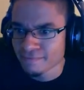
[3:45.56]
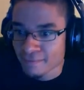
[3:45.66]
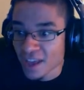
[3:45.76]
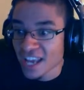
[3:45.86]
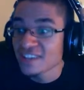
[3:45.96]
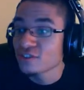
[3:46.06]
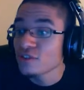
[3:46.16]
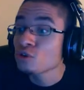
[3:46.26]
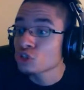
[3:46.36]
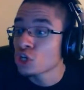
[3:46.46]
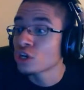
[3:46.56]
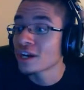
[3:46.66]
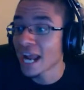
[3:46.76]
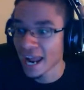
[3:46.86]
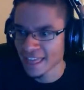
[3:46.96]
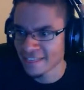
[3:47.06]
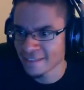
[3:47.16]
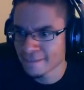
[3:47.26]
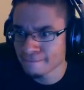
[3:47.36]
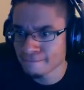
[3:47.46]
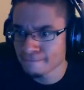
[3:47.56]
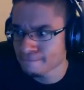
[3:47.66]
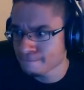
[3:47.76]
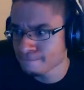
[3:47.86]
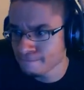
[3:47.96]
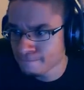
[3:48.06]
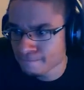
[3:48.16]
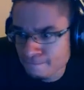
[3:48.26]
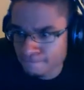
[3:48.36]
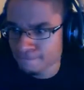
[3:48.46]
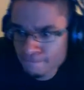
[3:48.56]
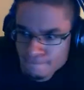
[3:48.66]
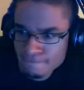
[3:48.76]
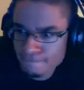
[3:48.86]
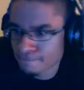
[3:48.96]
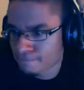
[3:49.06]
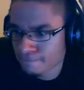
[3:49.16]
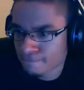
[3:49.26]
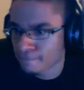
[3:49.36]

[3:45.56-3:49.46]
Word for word: In the near future, at the end of the 20th century.